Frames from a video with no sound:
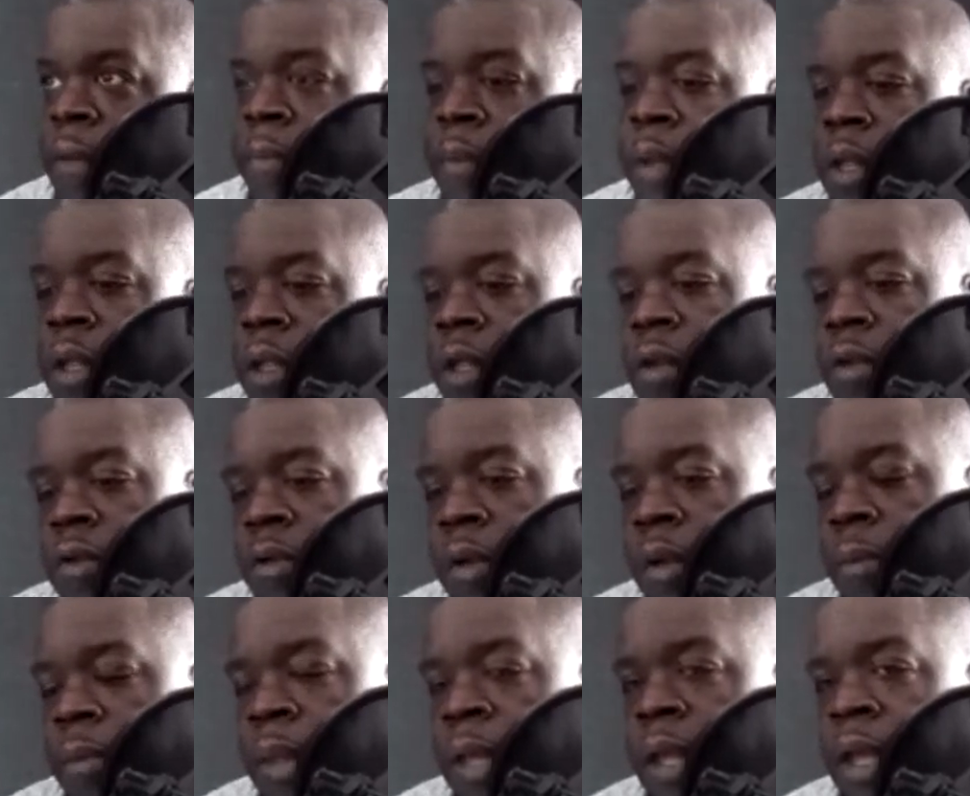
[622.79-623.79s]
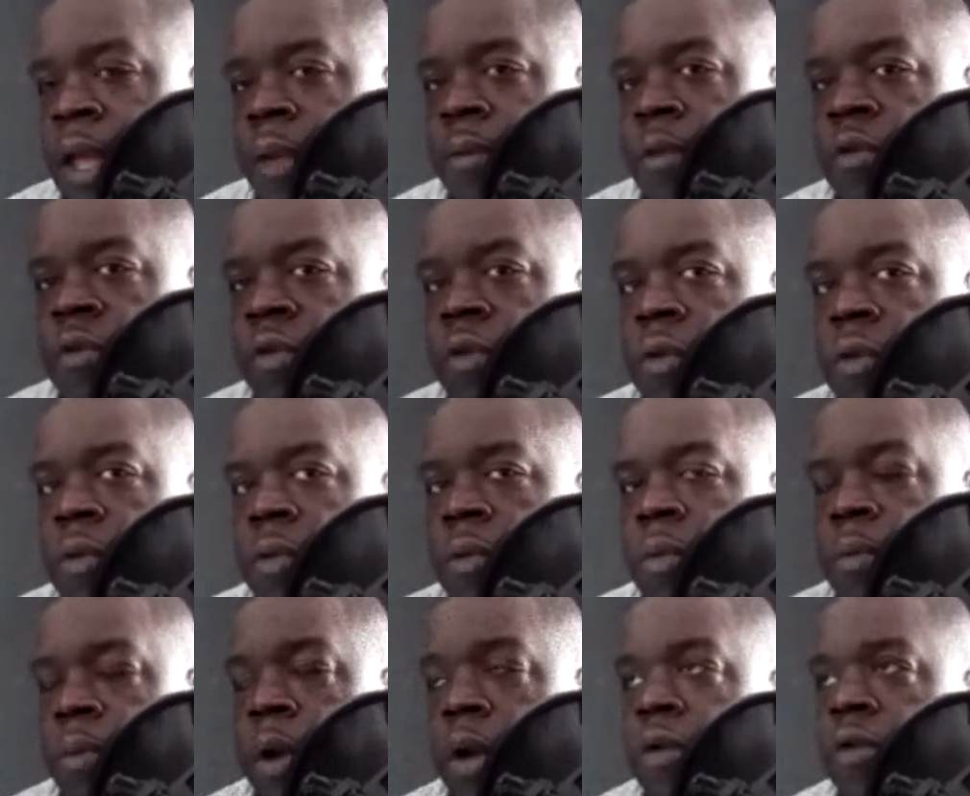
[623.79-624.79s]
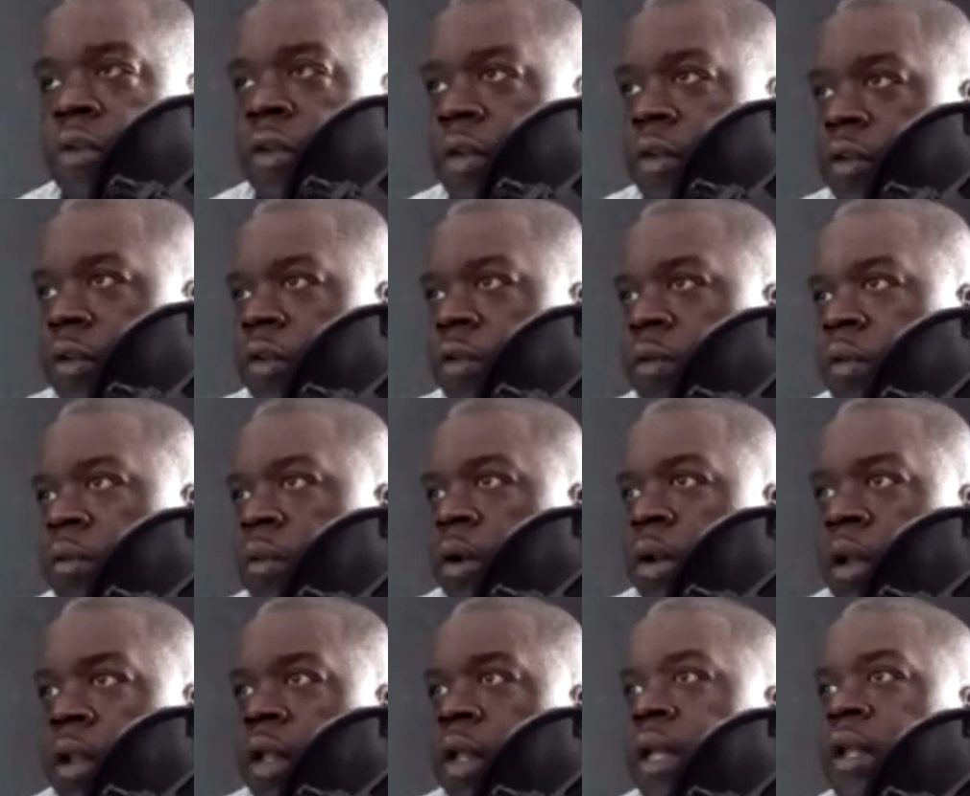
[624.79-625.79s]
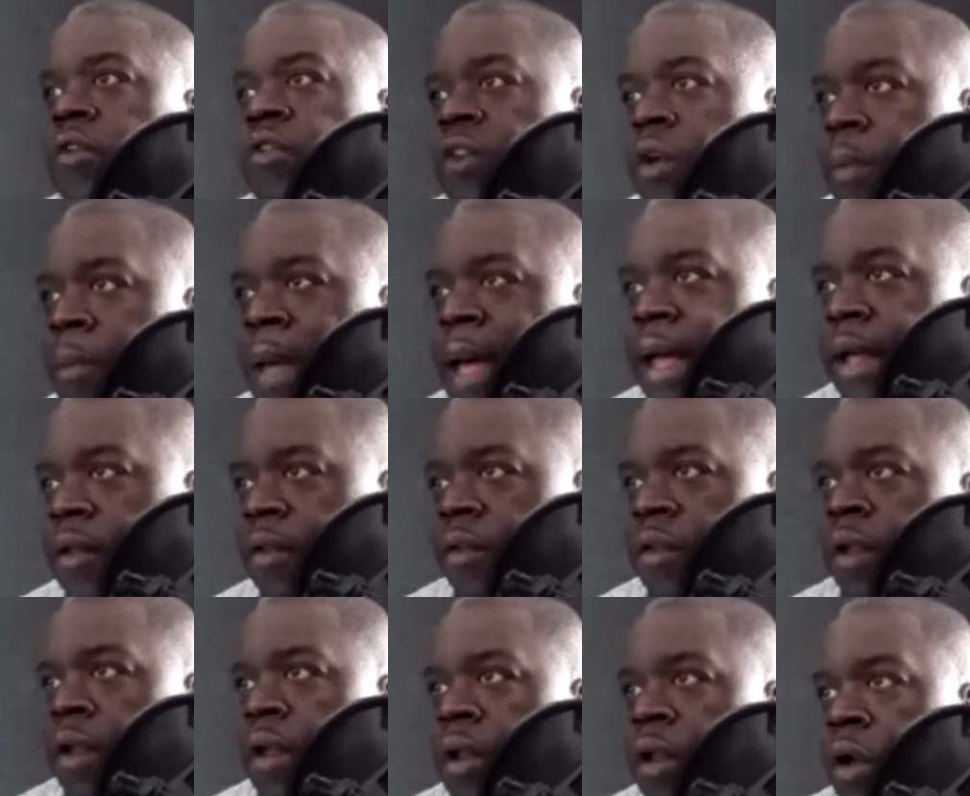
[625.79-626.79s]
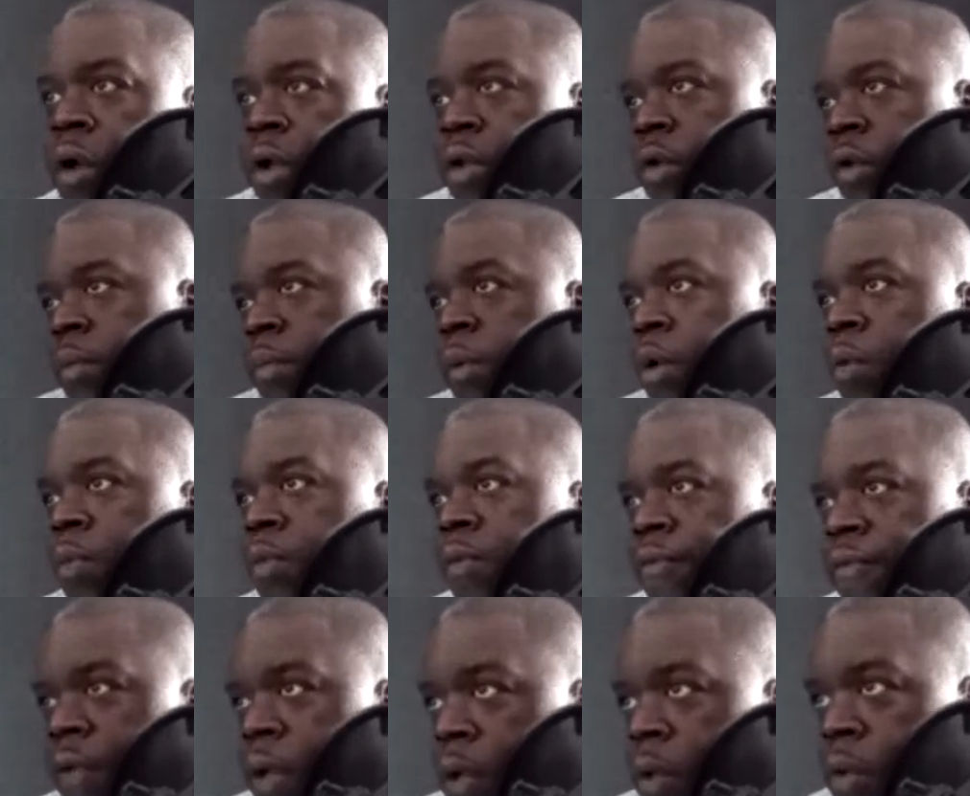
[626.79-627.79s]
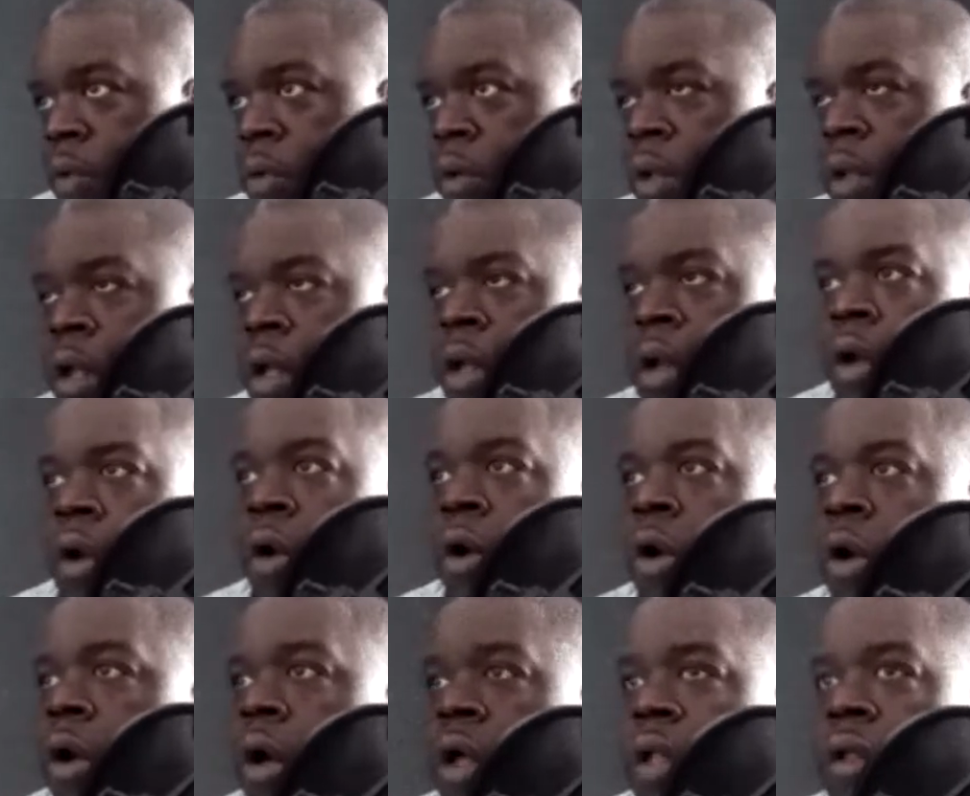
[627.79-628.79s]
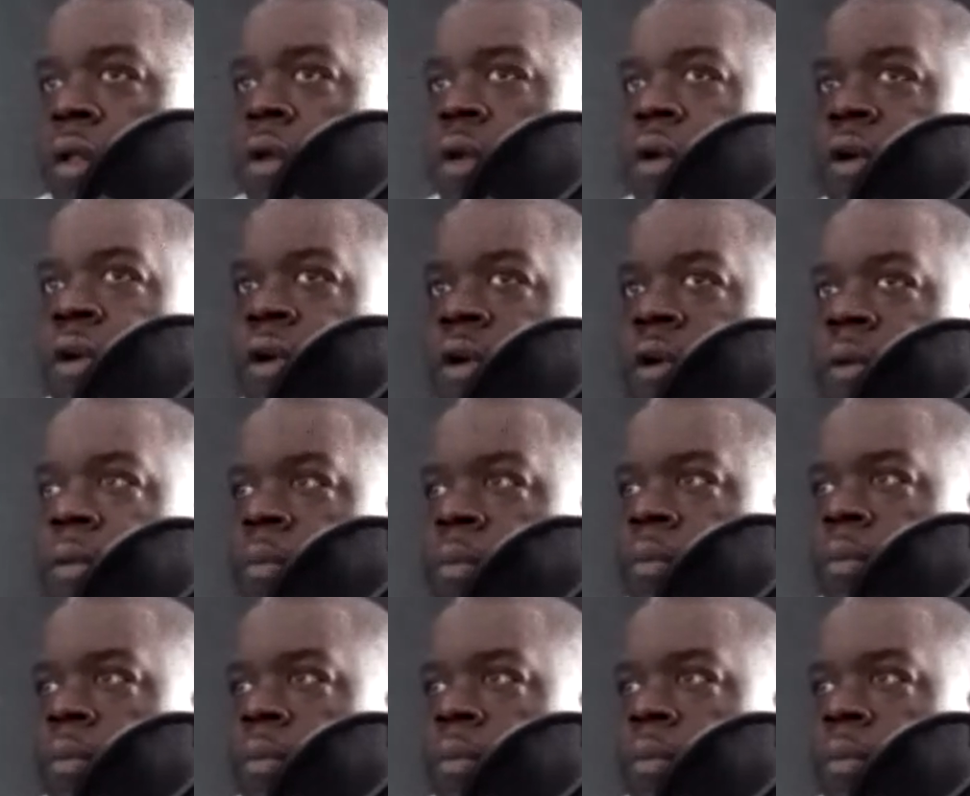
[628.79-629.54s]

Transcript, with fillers: that means being able to purchase or look at Show Magazine on your mobile phone or right. on your. That's the